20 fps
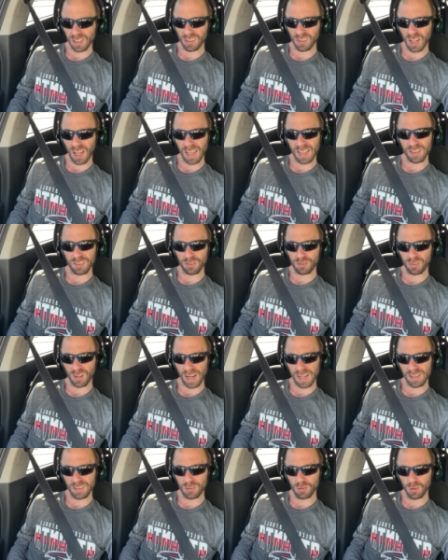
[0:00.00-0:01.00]
the client's
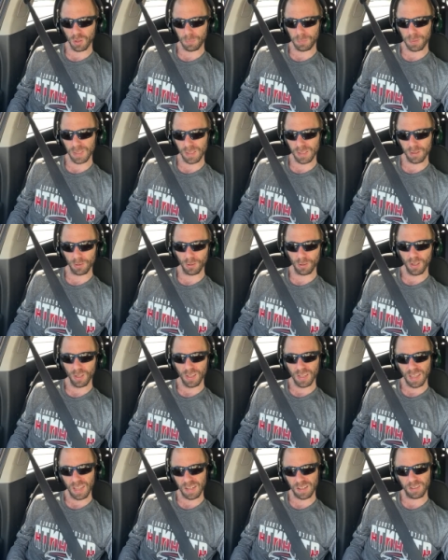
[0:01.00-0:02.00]
right to
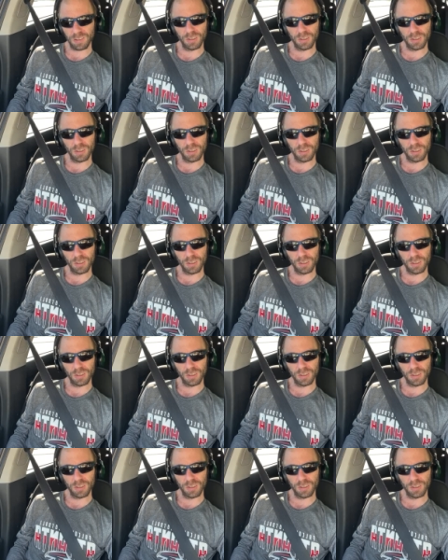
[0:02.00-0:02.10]
appeal,